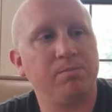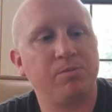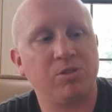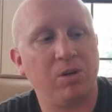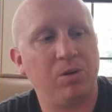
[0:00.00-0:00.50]

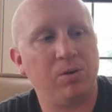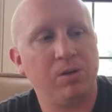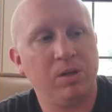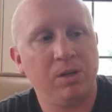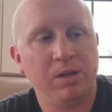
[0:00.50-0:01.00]
So
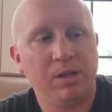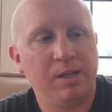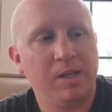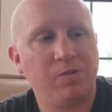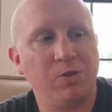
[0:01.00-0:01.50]

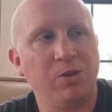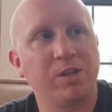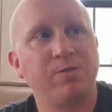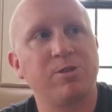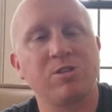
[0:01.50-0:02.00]
if you're
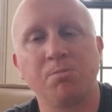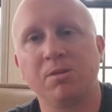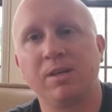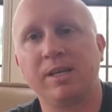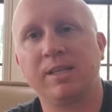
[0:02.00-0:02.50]
looking for
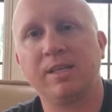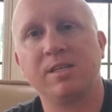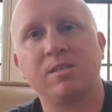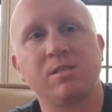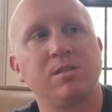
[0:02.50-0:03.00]
something like
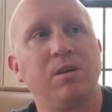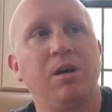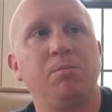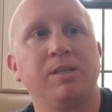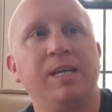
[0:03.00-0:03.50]
this,
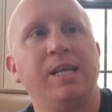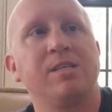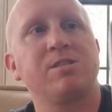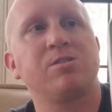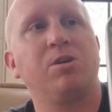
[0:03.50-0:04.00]
again,
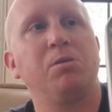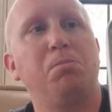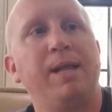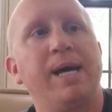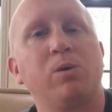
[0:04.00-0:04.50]
this is called the
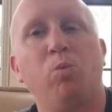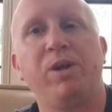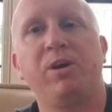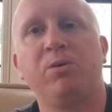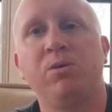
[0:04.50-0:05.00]
Black
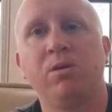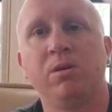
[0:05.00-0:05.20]
Widow